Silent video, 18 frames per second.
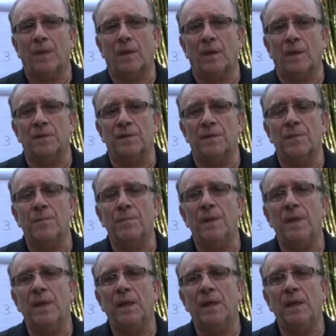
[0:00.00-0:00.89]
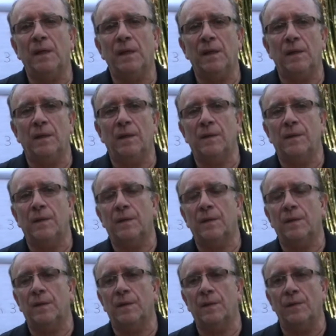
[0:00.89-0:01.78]
to me,
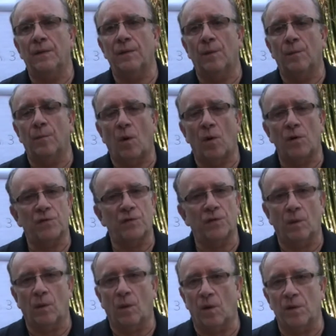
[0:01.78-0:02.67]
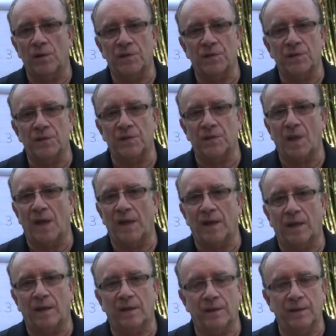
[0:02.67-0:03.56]
the martial arts is
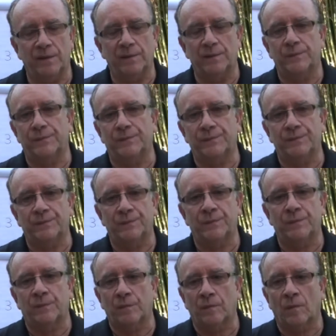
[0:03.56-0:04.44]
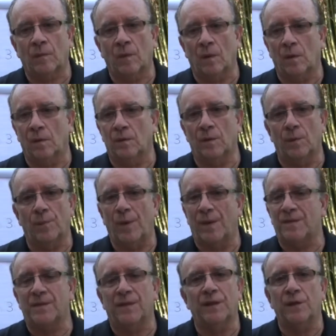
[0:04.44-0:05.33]
like the
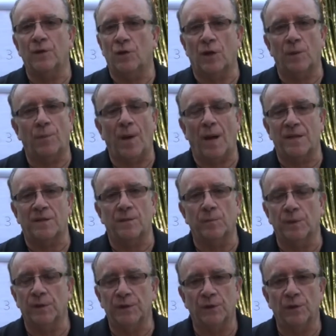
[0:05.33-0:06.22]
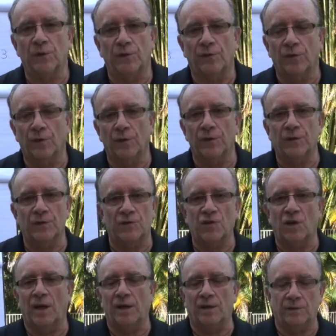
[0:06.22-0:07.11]
best thing you could possibly do for your
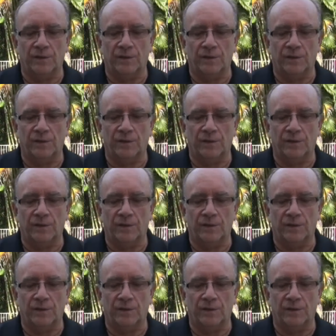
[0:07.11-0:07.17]
child.